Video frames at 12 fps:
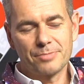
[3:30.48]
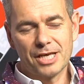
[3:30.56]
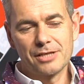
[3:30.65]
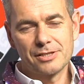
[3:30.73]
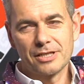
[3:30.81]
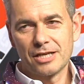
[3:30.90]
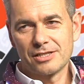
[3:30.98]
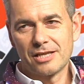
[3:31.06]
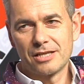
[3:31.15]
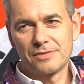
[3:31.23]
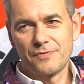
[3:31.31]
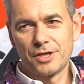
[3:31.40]
Casey
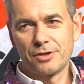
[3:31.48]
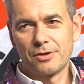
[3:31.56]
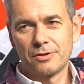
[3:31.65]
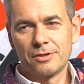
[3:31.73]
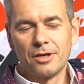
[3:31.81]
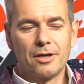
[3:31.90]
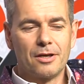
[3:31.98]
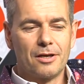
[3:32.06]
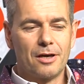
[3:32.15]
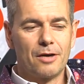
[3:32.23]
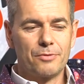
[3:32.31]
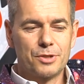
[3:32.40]
Neistat's video,
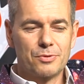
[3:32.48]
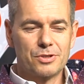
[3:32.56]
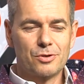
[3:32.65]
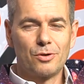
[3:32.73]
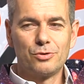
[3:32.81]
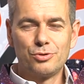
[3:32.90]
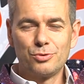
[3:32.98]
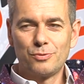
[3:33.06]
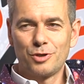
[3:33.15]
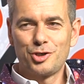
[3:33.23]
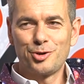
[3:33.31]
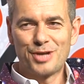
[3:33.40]
which was called "Do
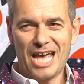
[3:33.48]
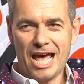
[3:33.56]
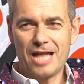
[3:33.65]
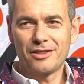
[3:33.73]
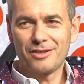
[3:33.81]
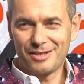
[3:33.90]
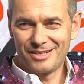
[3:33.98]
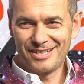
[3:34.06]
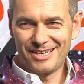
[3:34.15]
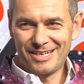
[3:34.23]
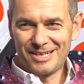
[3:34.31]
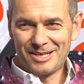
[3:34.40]
What You Can't,"
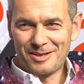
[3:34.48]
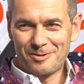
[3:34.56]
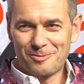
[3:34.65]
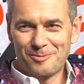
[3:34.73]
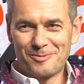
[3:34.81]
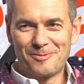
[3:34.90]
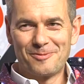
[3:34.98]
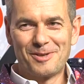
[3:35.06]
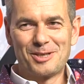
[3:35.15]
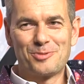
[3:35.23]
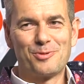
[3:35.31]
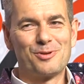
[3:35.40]

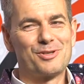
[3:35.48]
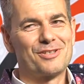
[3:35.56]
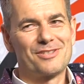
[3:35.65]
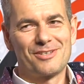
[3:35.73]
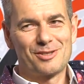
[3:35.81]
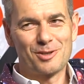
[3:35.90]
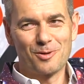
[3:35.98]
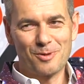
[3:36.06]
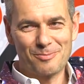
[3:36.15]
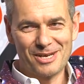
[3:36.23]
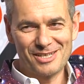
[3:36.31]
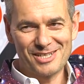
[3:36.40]
which was so
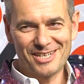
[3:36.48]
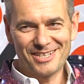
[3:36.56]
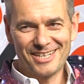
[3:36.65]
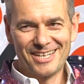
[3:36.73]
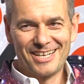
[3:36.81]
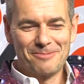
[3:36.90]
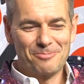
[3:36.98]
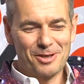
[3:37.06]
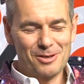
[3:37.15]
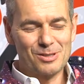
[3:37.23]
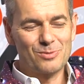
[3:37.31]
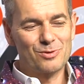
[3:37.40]
amazing
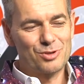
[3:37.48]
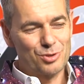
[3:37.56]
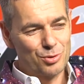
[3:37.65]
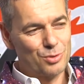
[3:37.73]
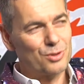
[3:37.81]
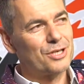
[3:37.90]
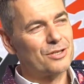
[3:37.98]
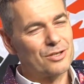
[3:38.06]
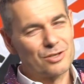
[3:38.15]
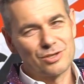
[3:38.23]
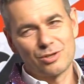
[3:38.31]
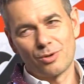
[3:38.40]
because it was truly
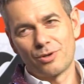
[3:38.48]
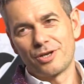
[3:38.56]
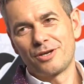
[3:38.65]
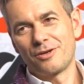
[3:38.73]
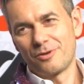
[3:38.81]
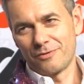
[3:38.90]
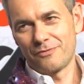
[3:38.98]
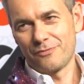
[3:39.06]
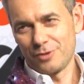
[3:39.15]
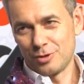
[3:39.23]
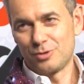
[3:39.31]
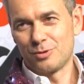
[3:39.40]
the story of
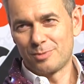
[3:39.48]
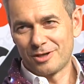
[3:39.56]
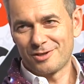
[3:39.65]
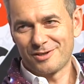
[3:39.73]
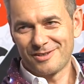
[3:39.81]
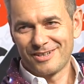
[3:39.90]
YouTubers,